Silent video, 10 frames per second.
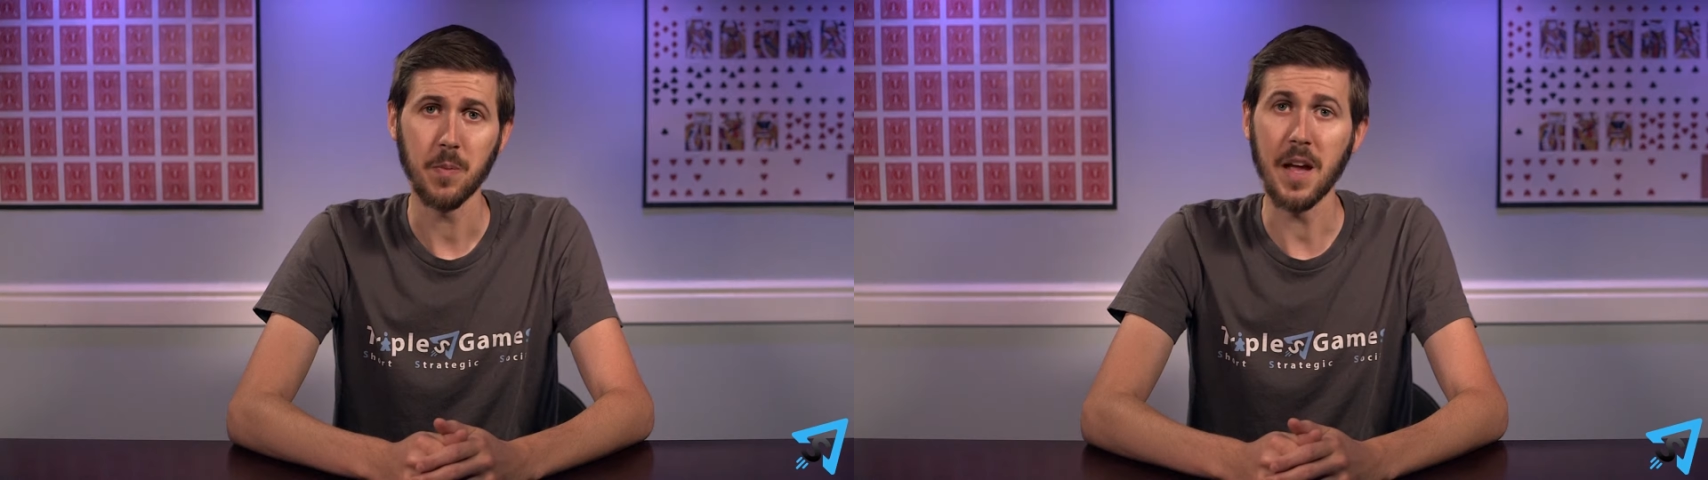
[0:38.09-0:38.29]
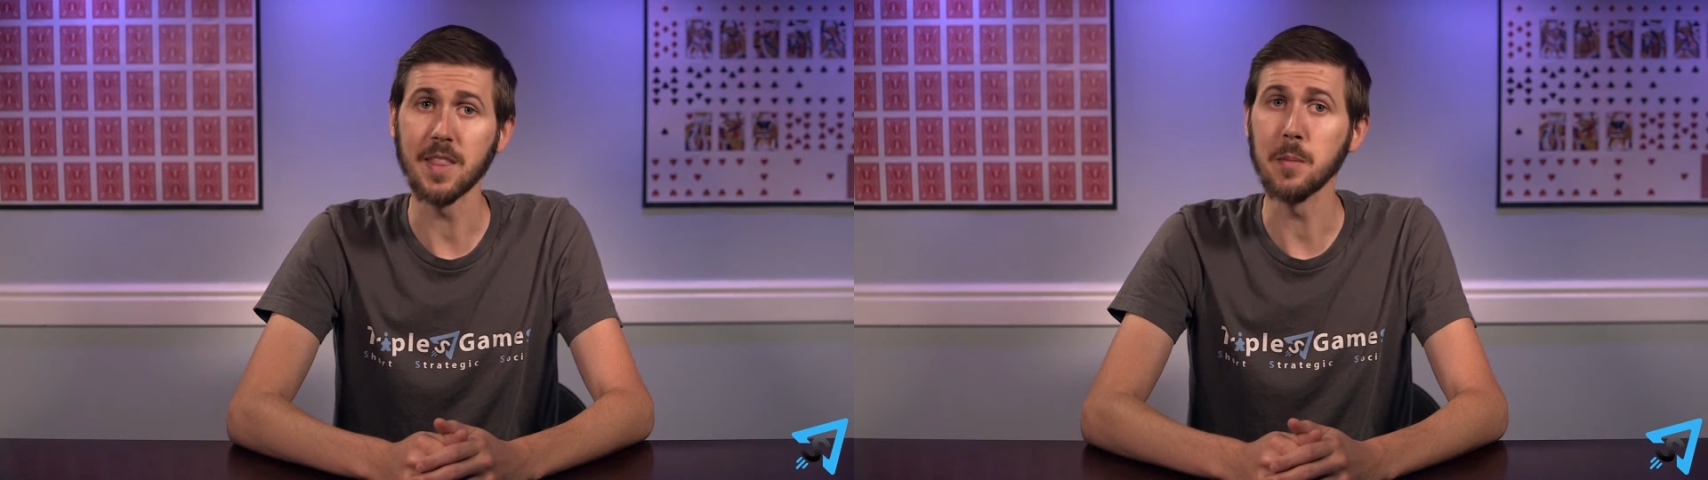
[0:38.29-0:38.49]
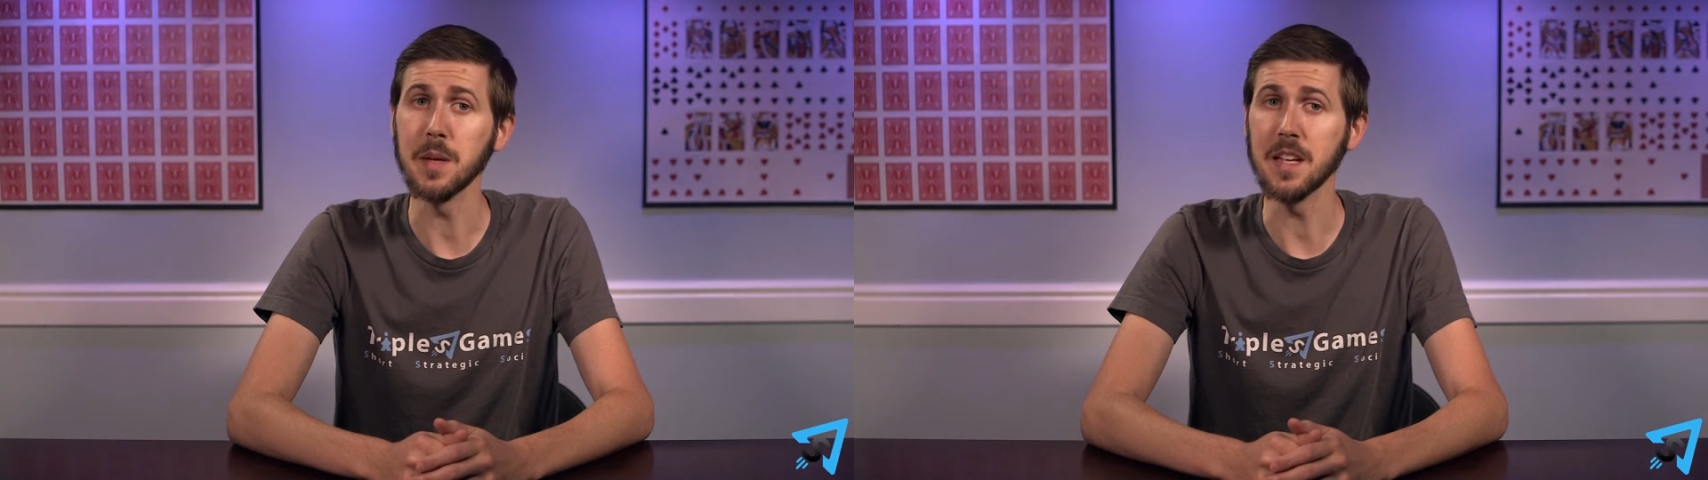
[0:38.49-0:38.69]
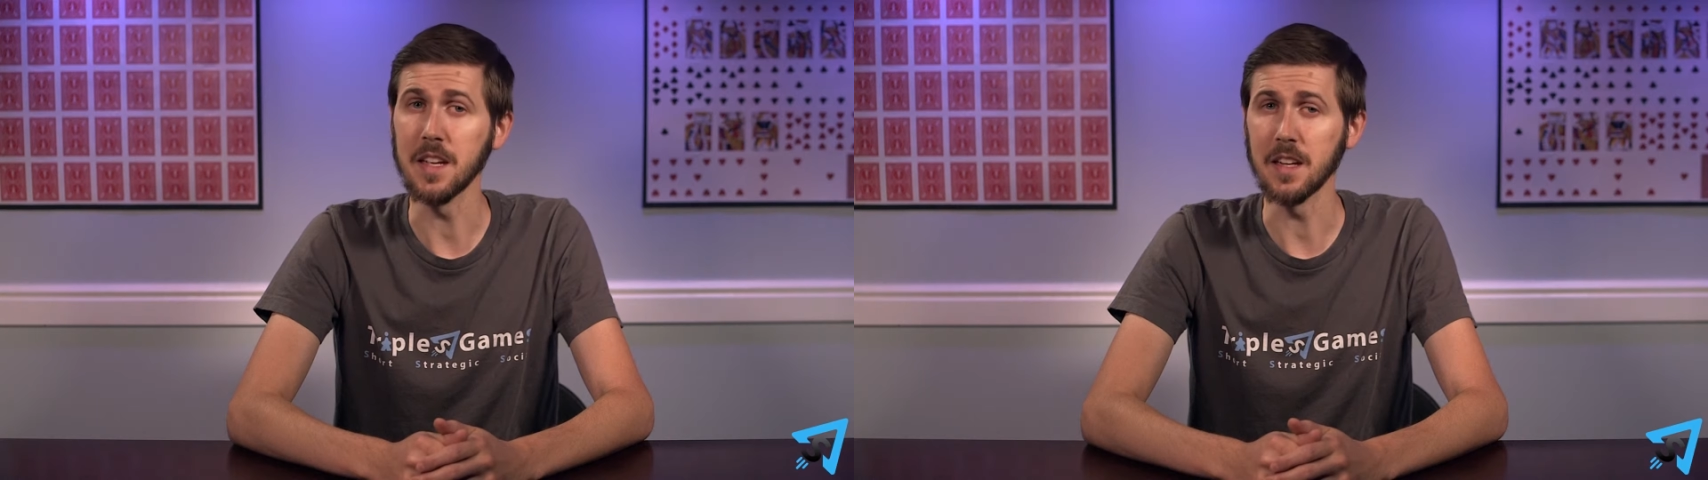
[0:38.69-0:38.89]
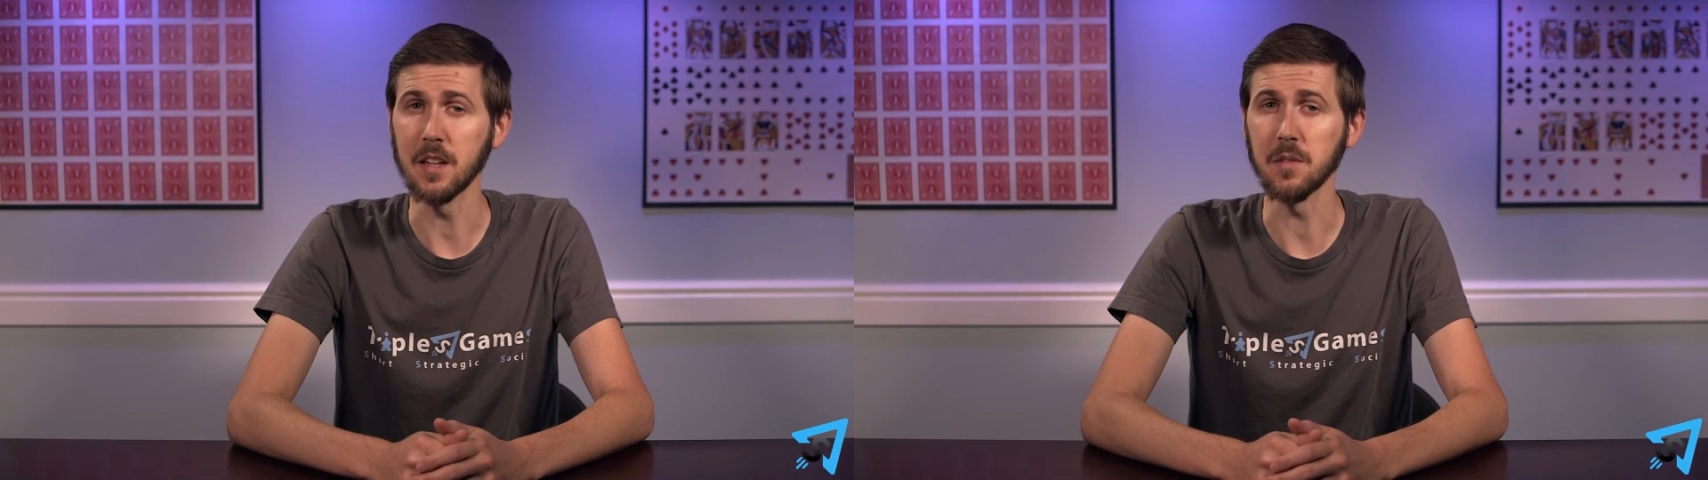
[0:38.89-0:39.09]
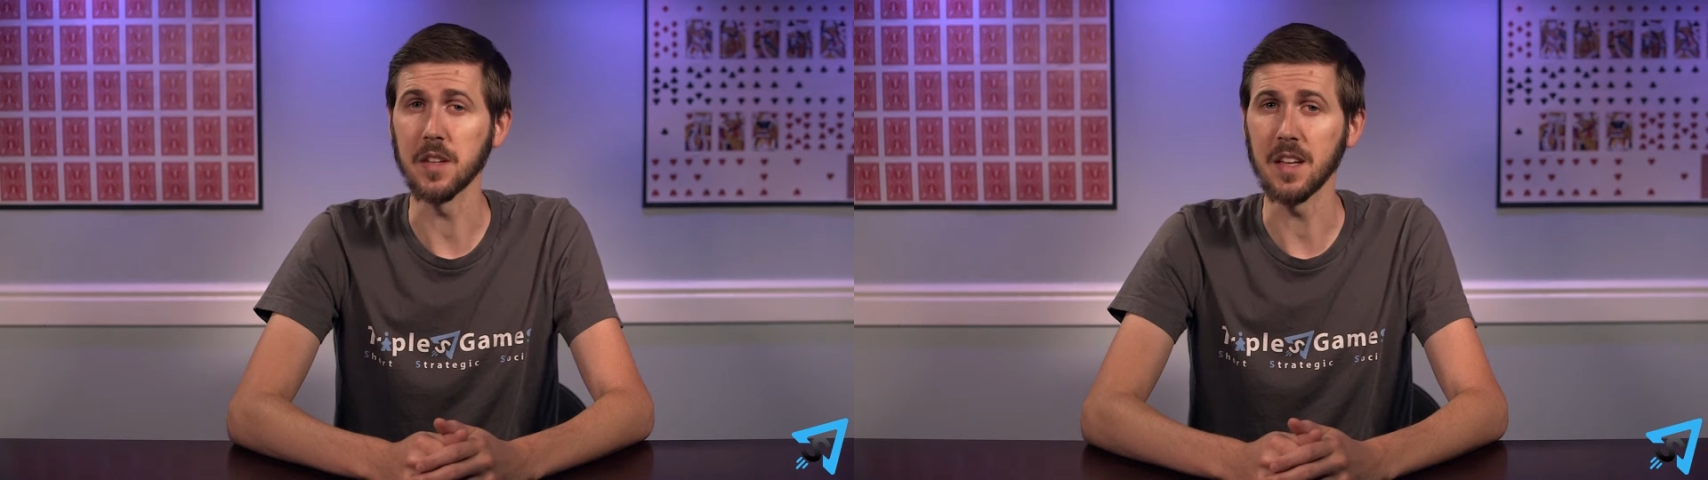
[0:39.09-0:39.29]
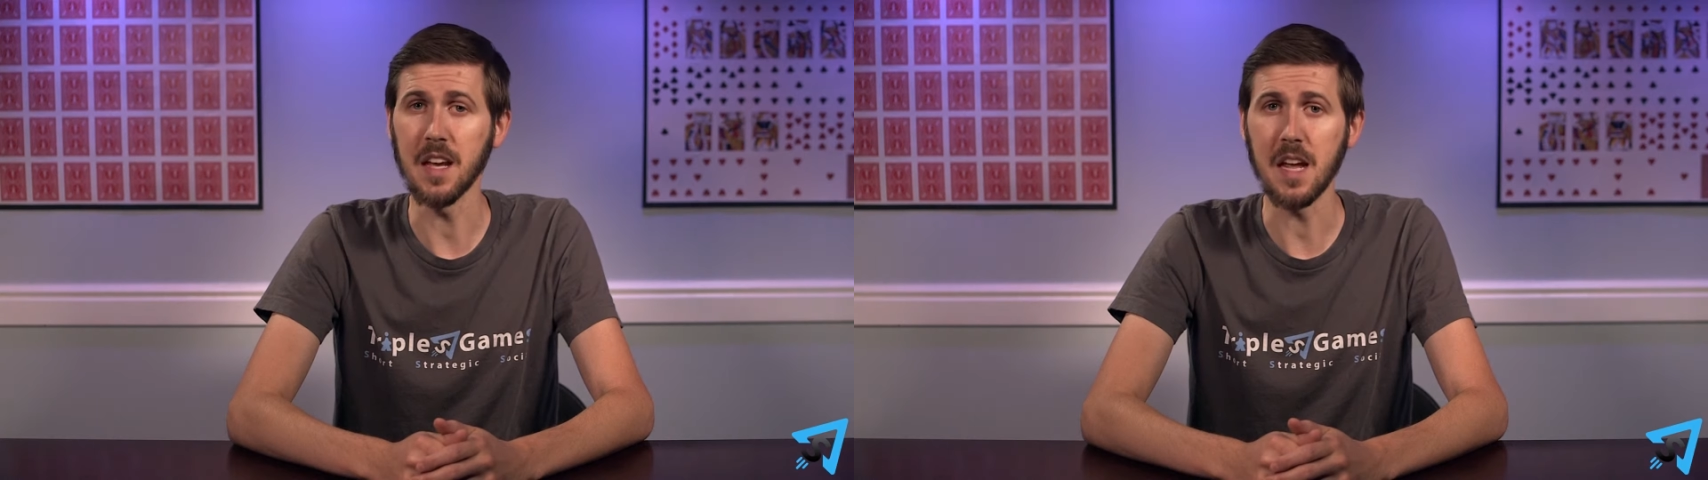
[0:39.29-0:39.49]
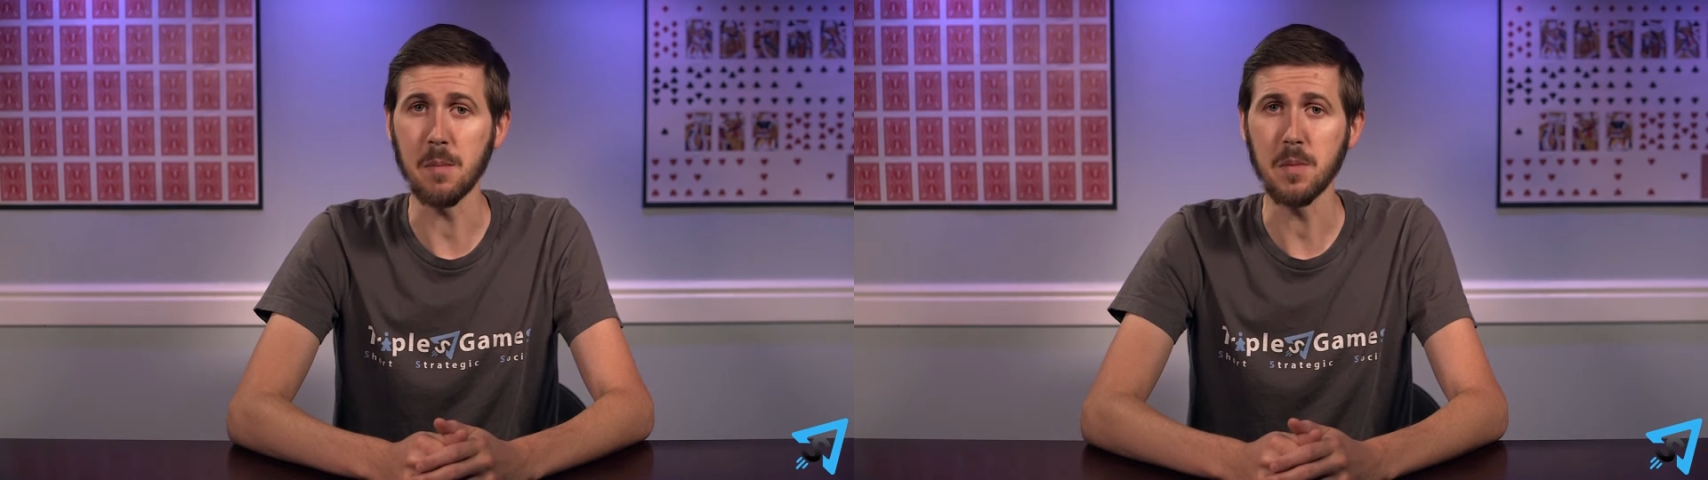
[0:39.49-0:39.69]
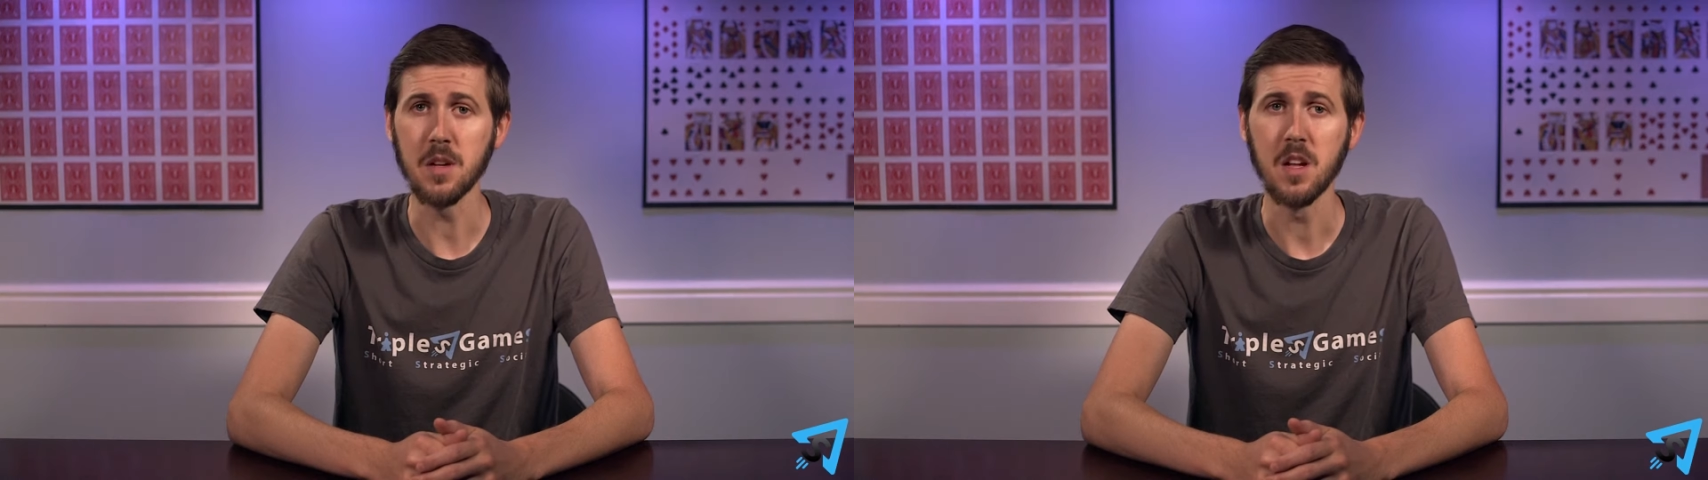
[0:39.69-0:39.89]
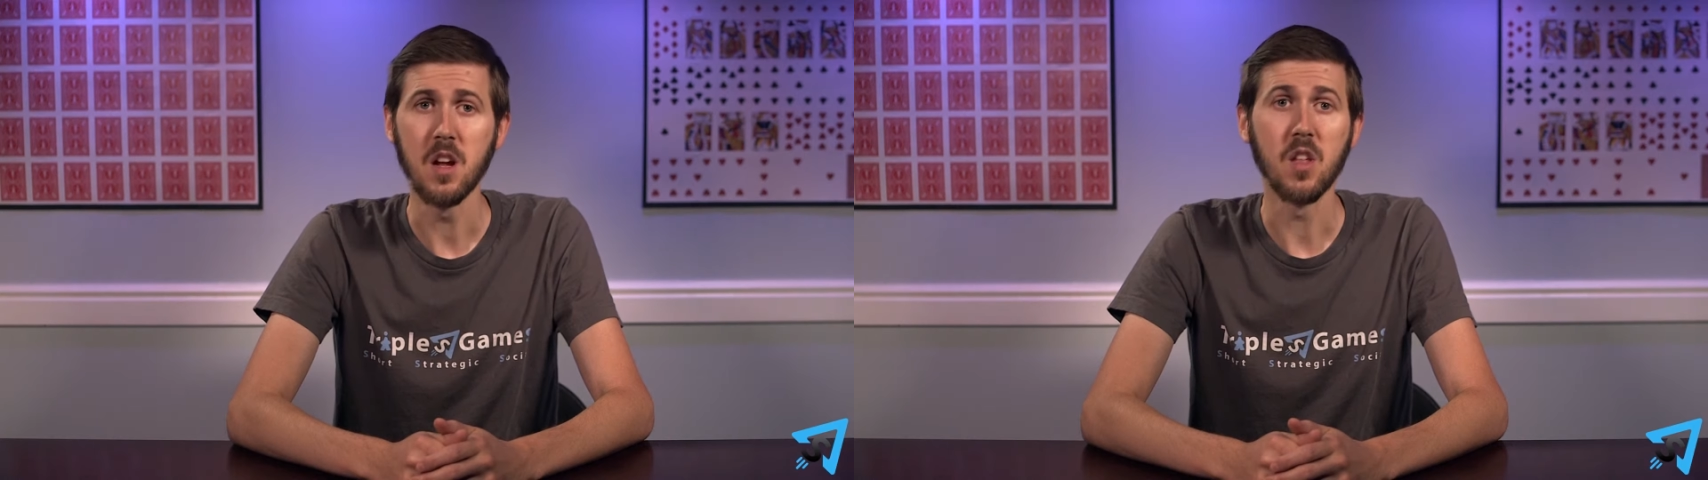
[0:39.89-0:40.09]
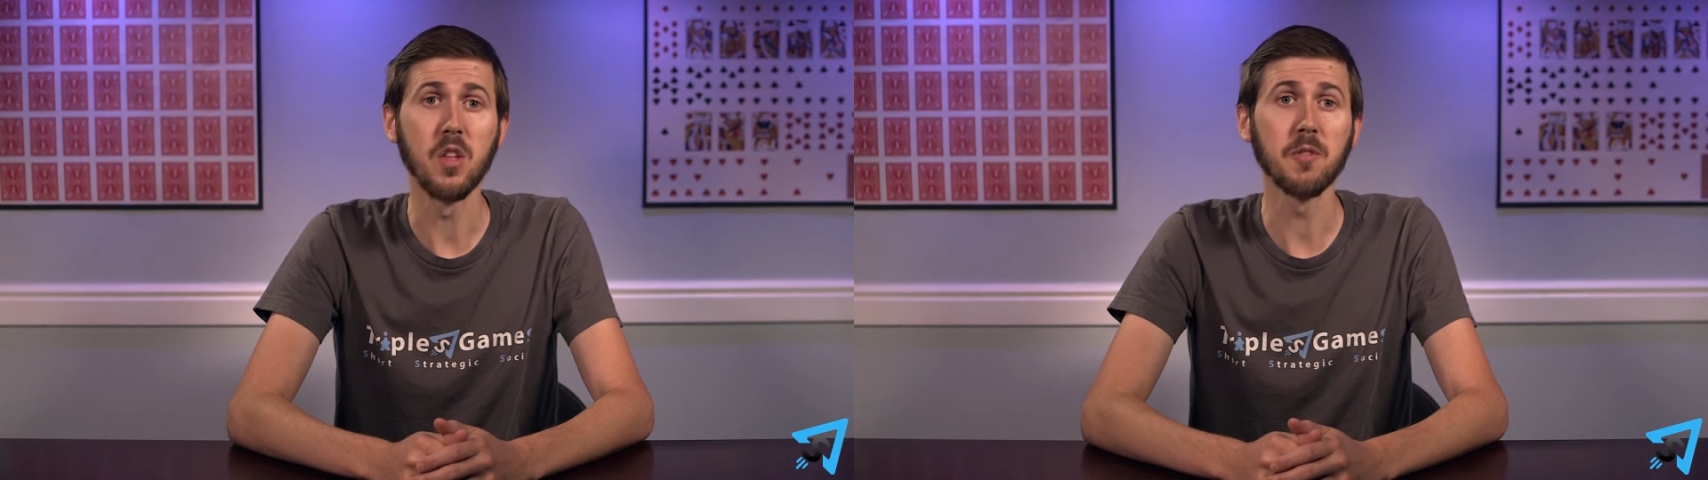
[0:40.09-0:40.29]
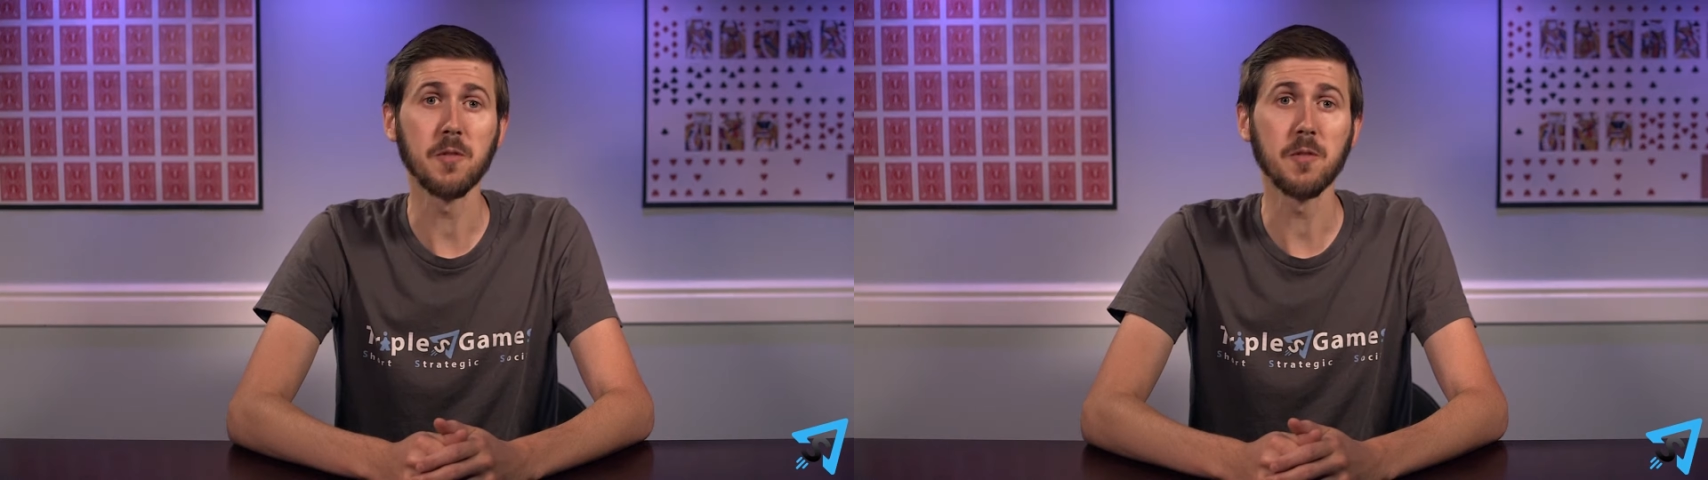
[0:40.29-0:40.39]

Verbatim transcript: at the beginning of the game, the